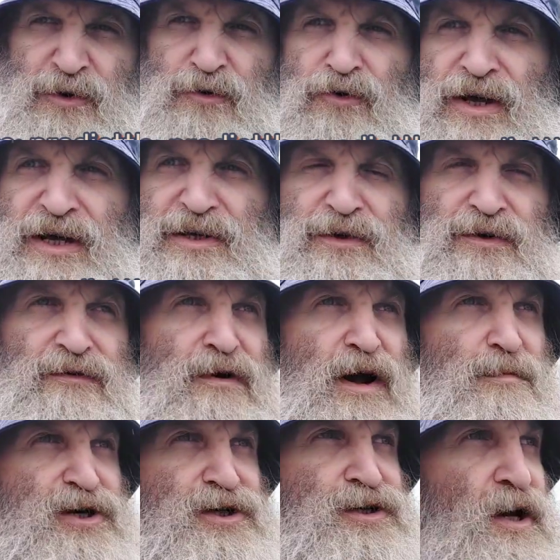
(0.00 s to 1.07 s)
and all that sort of
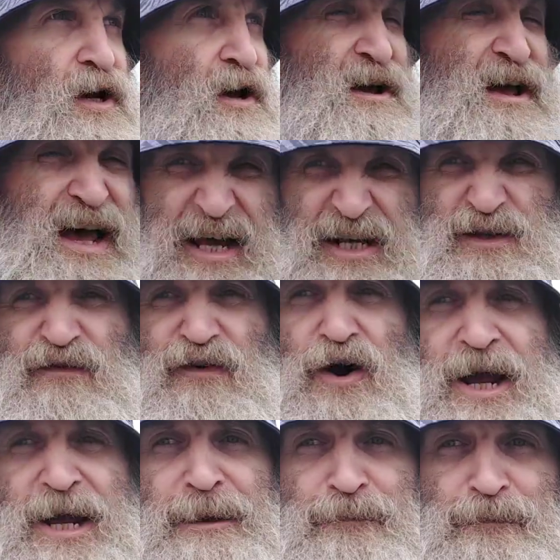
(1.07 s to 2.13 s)
rubbish. It's
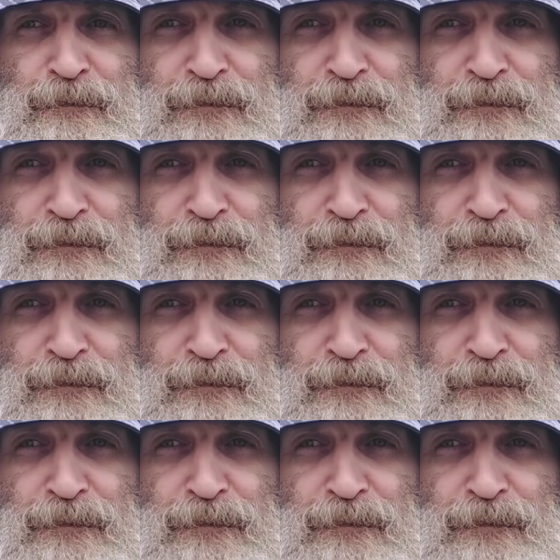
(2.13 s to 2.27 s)
free.